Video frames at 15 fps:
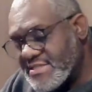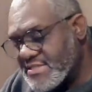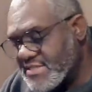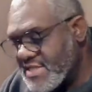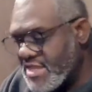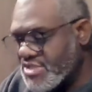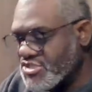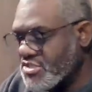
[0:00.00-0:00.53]

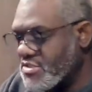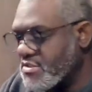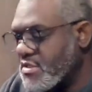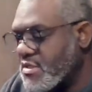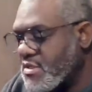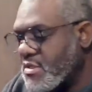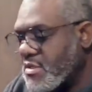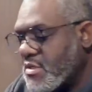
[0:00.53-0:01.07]
section.
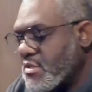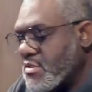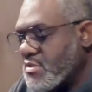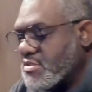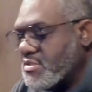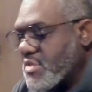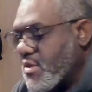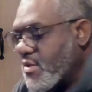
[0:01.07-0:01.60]

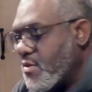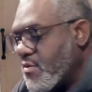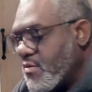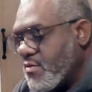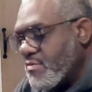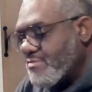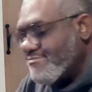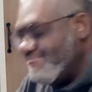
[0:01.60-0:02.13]
So